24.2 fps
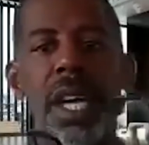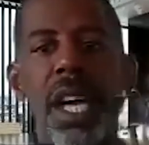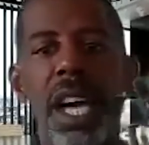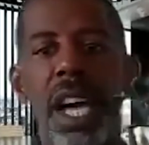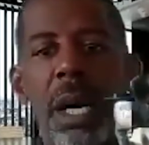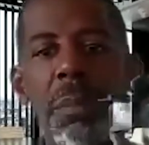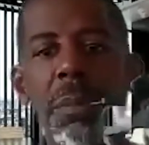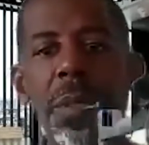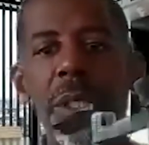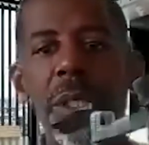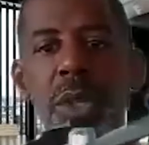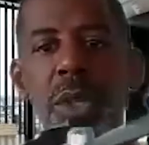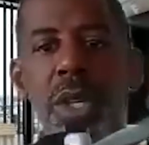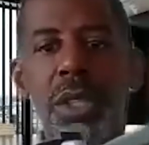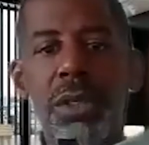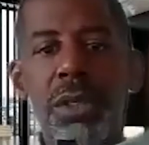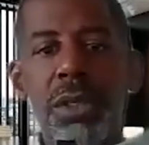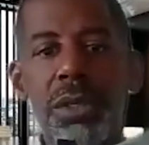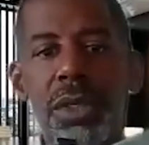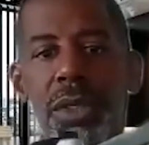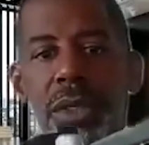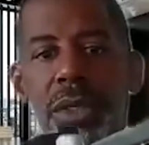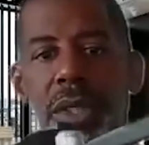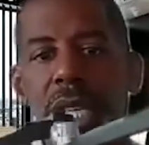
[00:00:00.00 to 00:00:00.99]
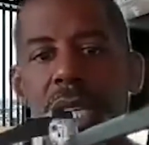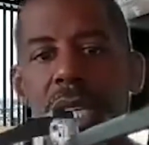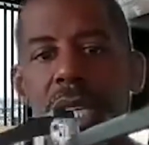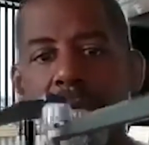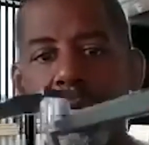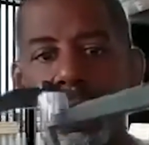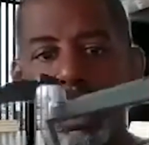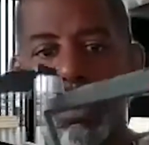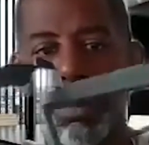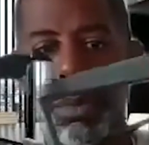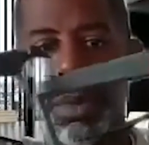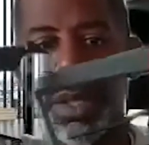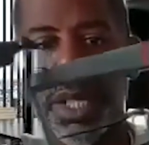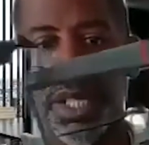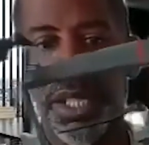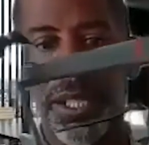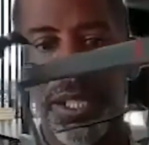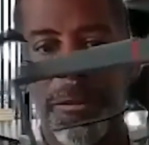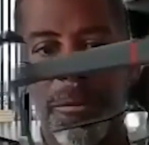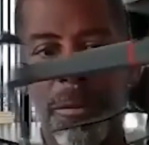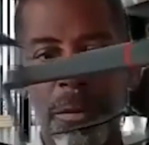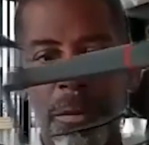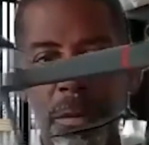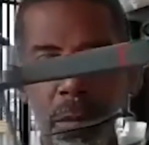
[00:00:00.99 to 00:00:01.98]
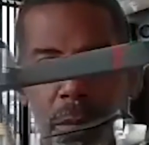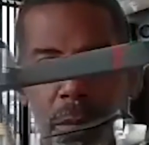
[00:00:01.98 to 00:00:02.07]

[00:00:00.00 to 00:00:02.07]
the hobby drone, right? It's a big,